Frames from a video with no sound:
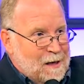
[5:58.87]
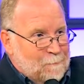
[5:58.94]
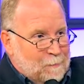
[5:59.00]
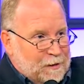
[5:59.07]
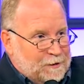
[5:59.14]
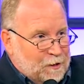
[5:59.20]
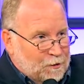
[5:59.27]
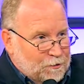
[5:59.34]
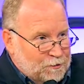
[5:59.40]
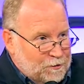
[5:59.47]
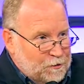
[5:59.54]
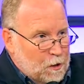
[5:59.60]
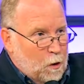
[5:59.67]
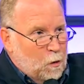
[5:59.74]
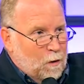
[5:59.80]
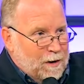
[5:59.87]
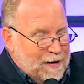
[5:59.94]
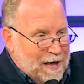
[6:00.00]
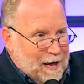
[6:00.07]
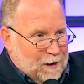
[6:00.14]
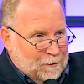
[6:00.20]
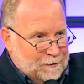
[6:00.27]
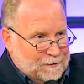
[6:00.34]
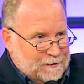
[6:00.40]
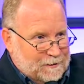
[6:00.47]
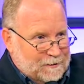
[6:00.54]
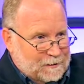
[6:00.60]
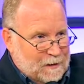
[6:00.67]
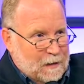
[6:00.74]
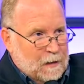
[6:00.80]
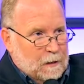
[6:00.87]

But there is no one else